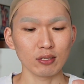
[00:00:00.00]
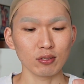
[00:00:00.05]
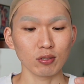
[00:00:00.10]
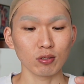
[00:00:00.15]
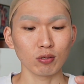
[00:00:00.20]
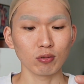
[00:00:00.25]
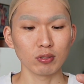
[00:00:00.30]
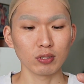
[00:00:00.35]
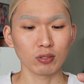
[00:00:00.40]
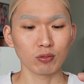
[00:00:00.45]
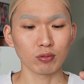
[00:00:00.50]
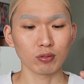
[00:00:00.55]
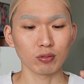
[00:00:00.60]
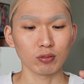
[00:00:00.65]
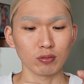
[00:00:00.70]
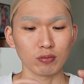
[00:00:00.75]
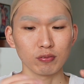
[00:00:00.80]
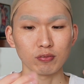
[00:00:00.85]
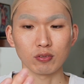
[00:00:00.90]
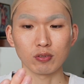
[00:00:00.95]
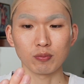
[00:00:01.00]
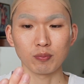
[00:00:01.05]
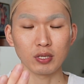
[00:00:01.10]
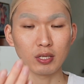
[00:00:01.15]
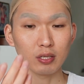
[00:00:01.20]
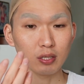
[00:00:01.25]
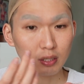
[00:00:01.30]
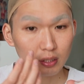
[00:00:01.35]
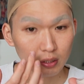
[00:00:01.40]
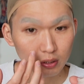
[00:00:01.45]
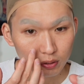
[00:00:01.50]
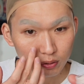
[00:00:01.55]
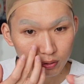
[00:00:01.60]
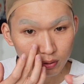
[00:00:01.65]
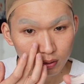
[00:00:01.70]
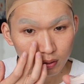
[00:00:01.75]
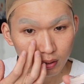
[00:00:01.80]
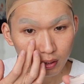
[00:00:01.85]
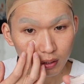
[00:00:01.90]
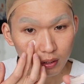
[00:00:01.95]
holy grail for many years
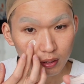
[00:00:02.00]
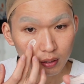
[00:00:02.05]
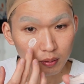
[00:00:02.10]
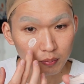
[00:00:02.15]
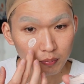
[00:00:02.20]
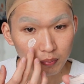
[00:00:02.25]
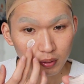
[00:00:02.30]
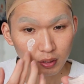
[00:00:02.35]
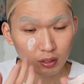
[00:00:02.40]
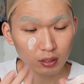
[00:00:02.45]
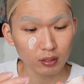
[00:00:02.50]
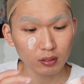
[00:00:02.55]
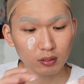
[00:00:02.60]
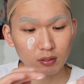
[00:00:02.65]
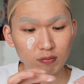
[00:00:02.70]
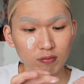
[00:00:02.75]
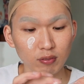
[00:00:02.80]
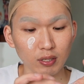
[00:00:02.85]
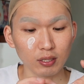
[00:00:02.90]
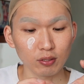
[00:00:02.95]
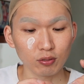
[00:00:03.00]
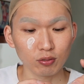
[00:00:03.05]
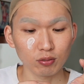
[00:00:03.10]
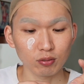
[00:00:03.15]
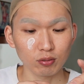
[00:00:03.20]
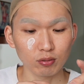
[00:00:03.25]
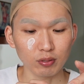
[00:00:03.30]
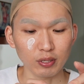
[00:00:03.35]
and it's viral.